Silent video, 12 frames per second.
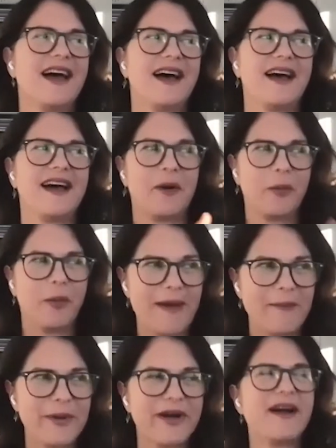uh, a
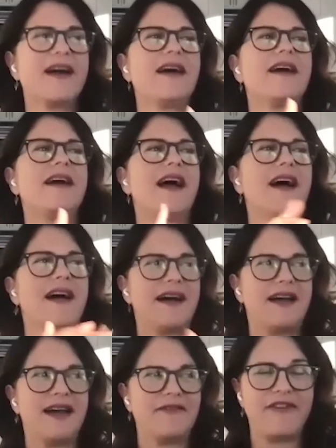Weber, uh,
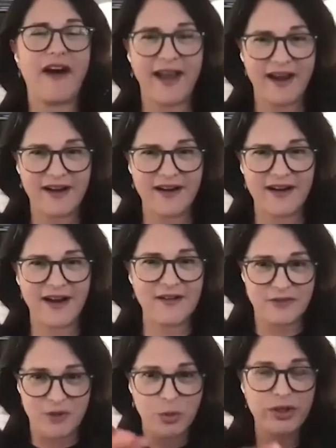a fire, a,
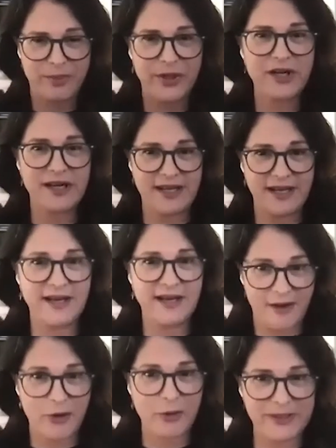a wood burning
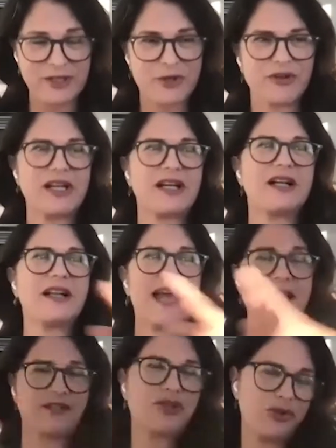open grill,
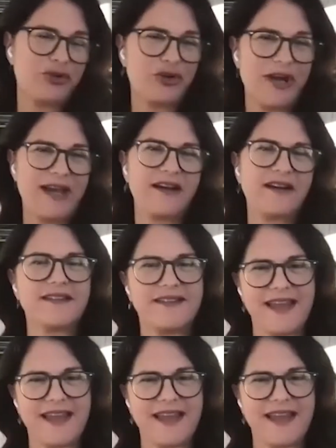and two Traegers.